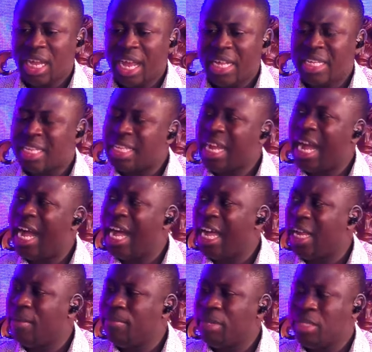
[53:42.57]
a
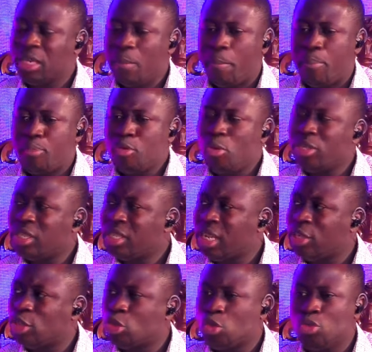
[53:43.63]
time, it's a
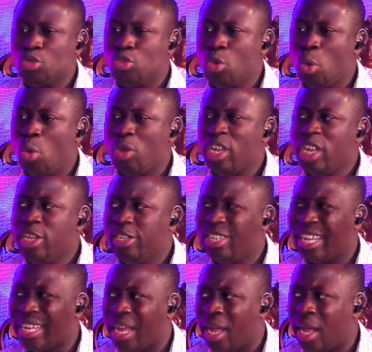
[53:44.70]
process to know each
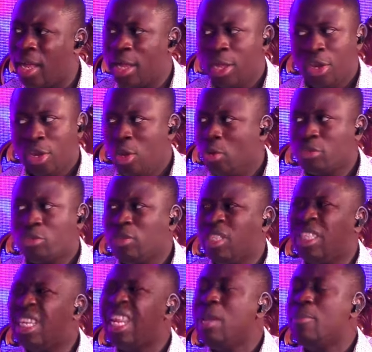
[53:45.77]
other, not to
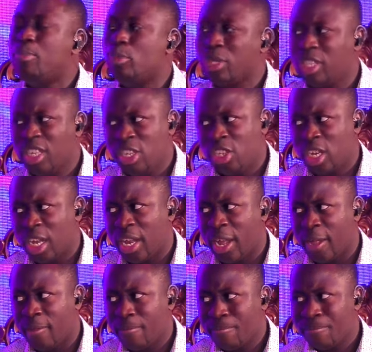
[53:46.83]
sleep with each
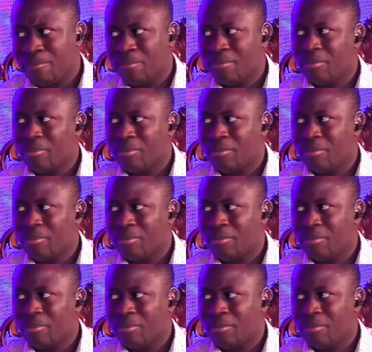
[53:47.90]
other.